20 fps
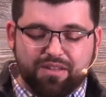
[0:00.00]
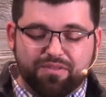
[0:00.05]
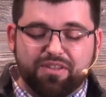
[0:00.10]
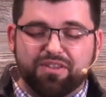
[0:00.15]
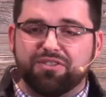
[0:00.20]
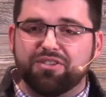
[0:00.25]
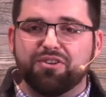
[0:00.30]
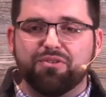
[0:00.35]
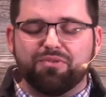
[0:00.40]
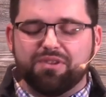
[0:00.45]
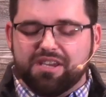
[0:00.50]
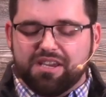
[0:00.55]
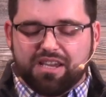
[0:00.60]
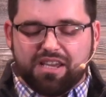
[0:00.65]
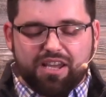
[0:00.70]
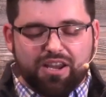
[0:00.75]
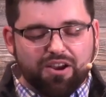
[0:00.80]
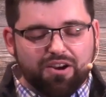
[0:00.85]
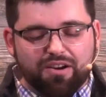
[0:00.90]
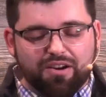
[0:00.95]
This
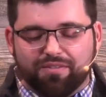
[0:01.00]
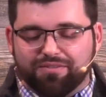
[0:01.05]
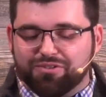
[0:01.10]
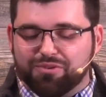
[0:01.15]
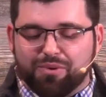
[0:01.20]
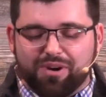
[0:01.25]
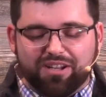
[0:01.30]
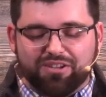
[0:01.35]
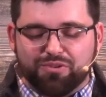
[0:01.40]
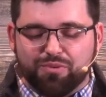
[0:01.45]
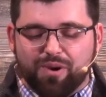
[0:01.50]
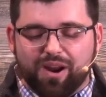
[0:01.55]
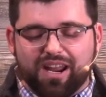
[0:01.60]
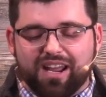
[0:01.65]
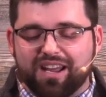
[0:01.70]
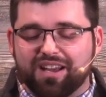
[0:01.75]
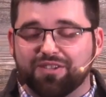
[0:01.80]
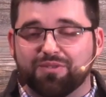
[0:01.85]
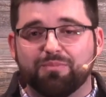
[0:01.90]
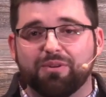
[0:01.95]
unique year of
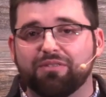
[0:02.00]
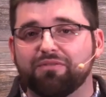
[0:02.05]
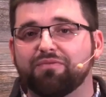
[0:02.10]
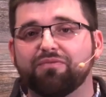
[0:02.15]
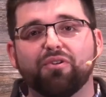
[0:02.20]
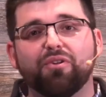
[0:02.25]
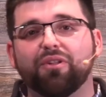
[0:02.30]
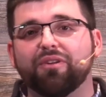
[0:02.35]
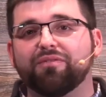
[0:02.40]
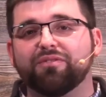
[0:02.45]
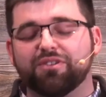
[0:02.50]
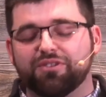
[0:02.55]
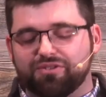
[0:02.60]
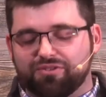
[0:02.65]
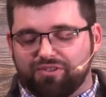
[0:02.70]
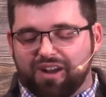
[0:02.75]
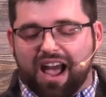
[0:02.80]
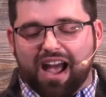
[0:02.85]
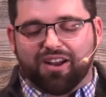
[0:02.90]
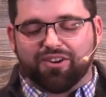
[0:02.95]
2020 has been full of
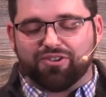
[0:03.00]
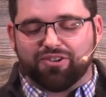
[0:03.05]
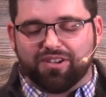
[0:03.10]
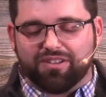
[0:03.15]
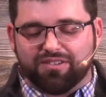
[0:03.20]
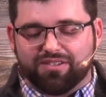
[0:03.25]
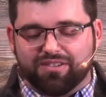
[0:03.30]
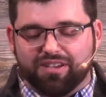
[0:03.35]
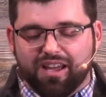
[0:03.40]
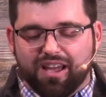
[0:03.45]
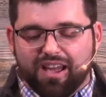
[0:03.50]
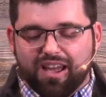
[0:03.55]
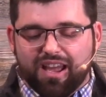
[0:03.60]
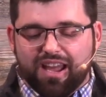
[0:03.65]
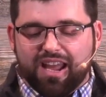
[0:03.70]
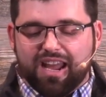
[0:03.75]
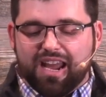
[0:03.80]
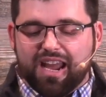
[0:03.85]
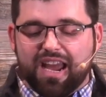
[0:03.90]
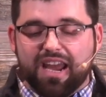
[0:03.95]
distractions
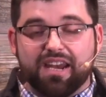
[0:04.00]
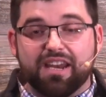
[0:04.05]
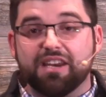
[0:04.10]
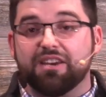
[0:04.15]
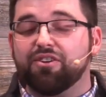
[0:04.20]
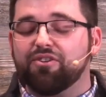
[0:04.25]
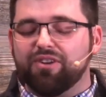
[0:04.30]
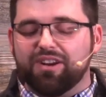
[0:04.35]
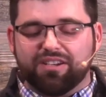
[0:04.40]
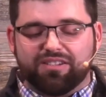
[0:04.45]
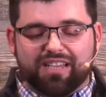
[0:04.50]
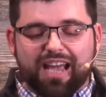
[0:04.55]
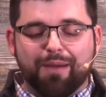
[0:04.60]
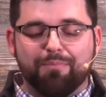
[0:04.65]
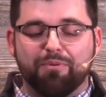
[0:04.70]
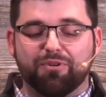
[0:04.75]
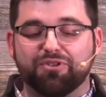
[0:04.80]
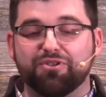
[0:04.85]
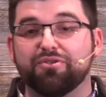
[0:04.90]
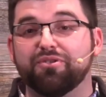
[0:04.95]
and increased
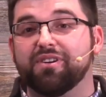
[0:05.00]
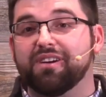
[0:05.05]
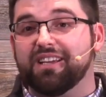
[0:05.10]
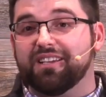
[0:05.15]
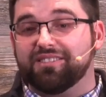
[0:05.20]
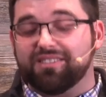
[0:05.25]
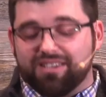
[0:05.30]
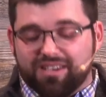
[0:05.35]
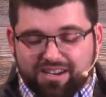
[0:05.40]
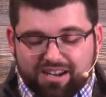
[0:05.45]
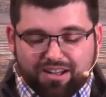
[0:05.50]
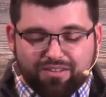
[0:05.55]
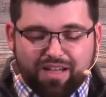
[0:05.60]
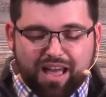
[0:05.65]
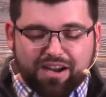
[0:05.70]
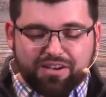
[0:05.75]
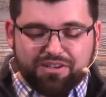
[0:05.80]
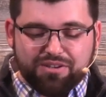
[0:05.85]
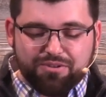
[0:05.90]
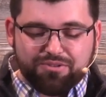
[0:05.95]
opportunities to
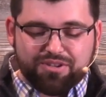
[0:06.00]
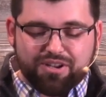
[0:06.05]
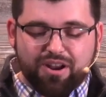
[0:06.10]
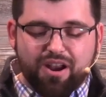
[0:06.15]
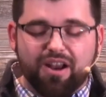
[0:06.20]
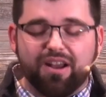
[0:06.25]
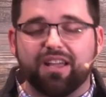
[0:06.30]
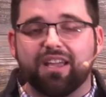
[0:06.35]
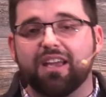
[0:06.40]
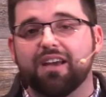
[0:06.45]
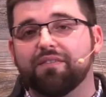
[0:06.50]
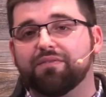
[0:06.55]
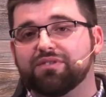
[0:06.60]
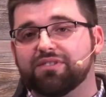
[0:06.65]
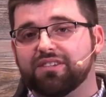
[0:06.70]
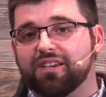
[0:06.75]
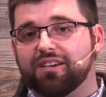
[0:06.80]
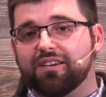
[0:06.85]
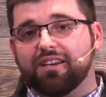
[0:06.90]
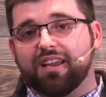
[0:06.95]
neglect using our
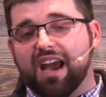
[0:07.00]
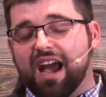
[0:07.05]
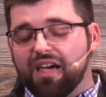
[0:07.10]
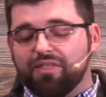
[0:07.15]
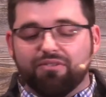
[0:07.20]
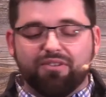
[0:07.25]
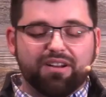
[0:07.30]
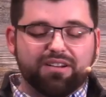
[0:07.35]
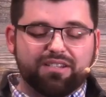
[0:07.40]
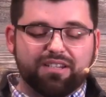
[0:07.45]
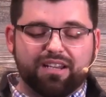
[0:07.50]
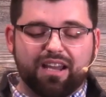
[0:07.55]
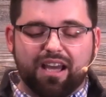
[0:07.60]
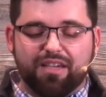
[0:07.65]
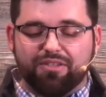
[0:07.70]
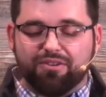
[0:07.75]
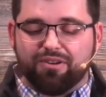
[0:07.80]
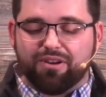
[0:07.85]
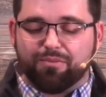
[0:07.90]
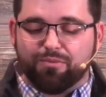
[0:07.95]
gifts and gathering
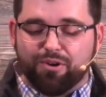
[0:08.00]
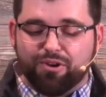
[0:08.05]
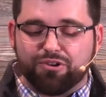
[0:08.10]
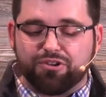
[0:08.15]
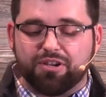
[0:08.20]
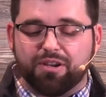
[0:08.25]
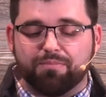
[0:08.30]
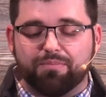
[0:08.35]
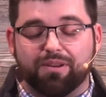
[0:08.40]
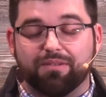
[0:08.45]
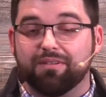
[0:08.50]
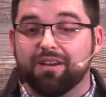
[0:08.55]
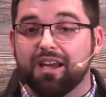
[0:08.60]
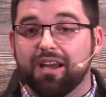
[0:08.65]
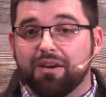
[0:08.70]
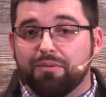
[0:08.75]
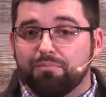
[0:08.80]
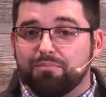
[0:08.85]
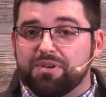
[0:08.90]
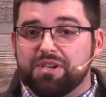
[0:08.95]
together in worship and
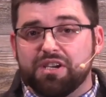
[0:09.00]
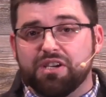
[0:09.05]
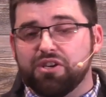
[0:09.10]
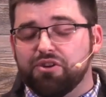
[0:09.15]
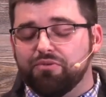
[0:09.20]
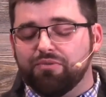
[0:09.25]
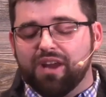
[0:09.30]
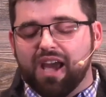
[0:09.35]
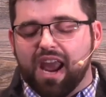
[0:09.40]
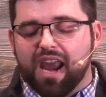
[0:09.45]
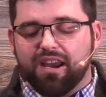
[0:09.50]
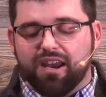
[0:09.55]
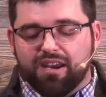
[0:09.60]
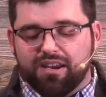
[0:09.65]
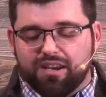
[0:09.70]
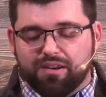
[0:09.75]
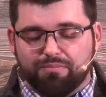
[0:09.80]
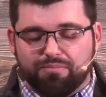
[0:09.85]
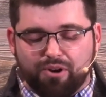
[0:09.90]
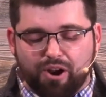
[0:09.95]
being
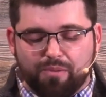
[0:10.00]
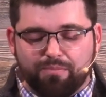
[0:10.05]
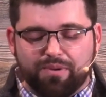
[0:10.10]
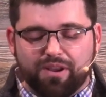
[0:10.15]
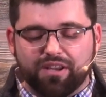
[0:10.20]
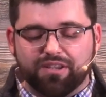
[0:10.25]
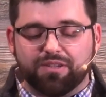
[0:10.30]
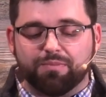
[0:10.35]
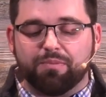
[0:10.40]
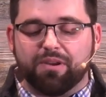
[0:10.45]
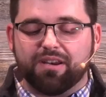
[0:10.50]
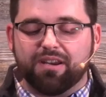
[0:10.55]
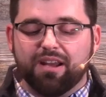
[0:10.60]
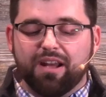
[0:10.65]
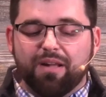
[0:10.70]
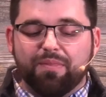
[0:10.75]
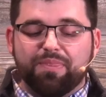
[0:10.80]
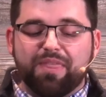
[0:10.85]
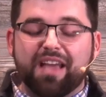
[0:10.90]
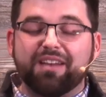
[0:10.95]
united in purpose. But
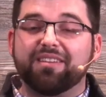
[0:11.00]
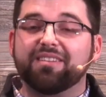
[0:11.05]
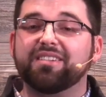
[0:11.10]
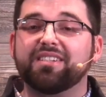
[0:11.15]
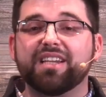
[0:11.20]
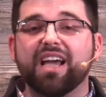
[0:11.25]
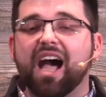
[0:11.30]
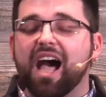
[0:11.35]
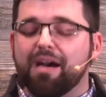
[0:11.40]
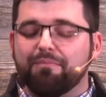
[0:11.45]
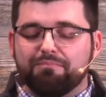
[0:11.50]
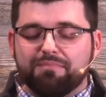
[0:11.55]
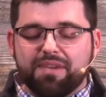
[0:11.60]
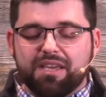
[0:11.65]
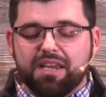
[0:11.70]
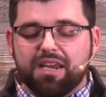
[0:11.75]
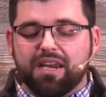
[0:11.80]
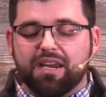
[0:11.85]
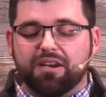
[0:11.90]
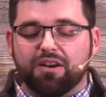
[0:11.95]
that does not
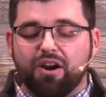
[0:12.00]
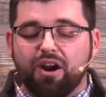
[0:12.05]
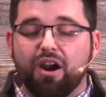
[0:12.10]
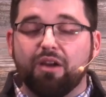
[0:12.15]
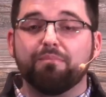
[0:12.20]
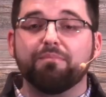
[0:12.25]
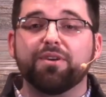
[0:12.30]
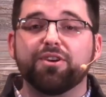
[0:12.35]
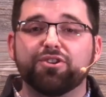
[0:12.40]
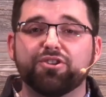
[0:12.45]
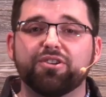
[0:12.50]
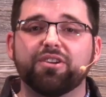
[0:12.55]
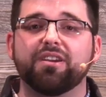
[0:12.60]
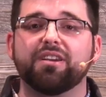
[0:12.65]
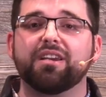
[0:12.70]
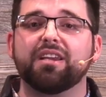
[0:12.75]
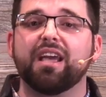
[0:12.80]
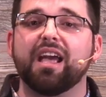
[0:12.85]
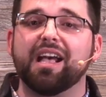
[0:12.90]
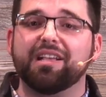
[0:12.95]
mean our
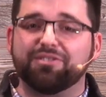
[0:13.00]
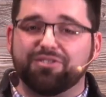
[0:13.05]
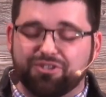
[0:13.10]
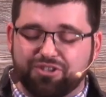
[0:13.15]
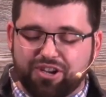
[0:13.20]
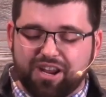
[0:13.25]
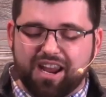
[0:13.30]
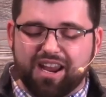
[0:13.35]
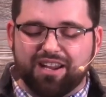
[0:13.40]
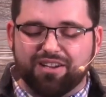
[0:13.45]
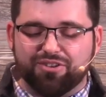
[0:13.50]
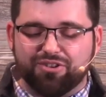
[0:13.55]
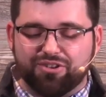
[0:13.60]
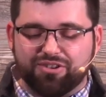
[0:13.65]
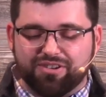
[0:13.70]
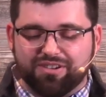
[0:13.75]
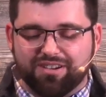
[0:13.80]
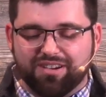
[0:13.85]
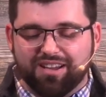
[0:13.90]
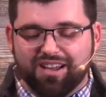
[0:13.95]
mission has
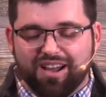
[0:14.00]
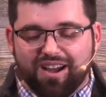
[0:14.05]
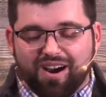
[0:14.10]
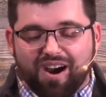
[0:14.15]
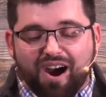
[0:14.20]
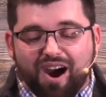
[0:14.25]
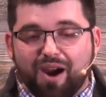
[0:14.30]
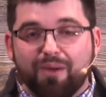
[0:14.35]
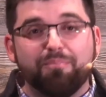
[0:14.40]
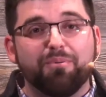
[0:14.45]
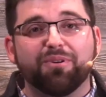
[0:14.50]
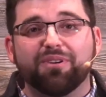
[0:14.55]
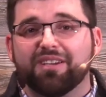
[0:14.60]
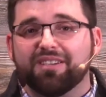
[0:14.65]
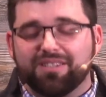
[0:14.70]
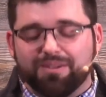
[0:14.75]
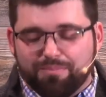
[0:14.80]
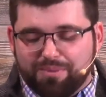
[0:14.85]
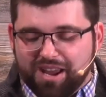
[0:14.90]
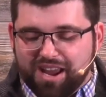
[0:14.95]
changed. Our
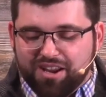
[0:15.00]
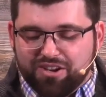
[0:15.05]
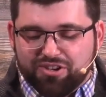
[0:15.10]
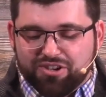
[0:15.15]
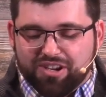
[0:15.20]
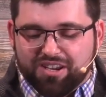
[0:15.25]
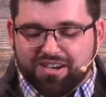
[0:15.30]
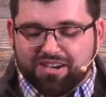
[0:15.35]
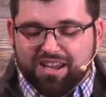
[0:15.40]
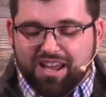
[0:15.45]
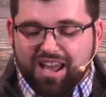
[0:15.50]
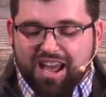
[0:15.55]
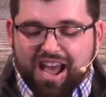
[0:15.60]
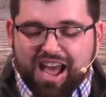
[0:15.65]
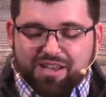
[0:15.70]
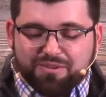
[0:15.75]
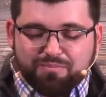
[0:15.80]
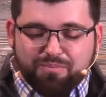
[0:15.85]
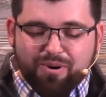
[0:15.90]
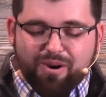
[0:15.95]
participation
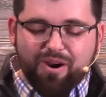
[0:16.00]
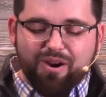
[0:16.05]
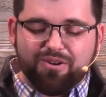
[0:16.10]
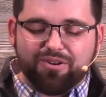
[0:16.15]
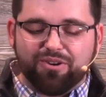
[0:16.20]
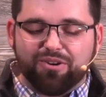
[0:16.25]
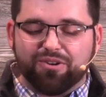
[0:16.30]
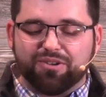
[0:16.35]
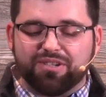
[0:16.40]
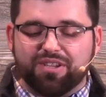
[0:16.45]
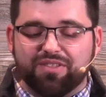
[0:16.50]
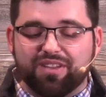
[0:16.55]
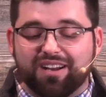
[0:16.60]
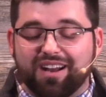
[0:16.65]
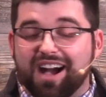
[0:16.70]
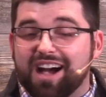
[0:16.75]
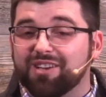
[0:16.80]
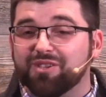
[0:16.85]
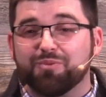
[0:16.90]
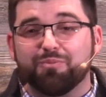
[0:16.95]
as partners in the
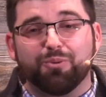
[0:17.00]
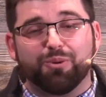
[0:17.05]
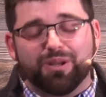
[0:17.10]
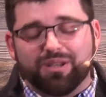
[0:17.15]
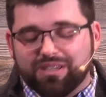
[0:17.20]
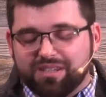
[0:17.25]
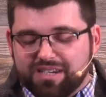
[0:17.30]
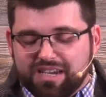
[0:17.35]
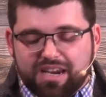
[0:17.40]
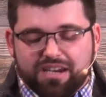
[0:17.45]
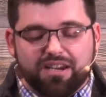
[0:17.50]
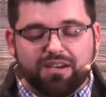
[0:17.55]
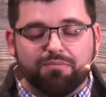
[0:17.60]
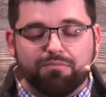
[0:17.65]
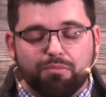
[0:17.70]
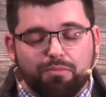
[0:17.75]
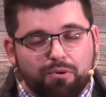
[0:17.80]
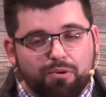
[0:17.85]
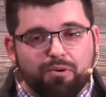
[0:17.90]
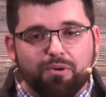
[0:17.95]
gospel is needed
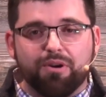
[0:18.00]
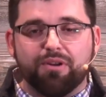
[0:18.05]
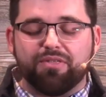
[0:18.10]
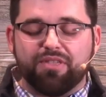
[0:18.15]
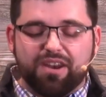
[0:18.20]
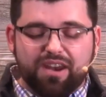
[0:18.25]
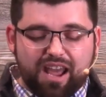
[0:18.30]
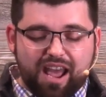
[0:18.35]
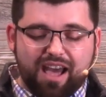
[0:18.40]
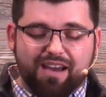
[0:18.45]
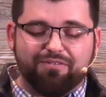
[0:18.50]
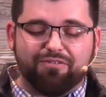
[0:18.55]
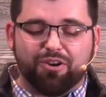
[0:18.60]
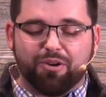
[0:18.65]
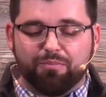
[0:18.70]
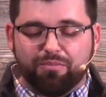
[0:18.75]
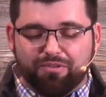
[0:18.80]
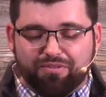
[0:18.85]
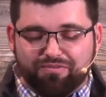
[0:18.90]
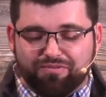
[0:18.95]
more than
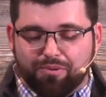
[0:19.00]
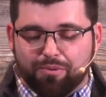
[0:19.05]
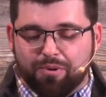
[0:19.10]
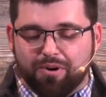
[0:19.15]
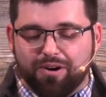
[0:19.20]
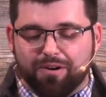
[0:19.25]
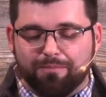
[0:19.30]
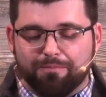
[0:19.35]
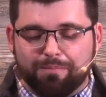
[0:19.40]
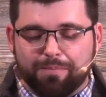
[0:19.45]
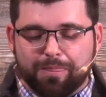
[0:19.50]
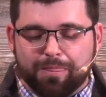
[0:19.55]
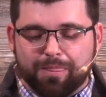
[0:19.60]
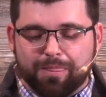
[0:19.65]
ever before.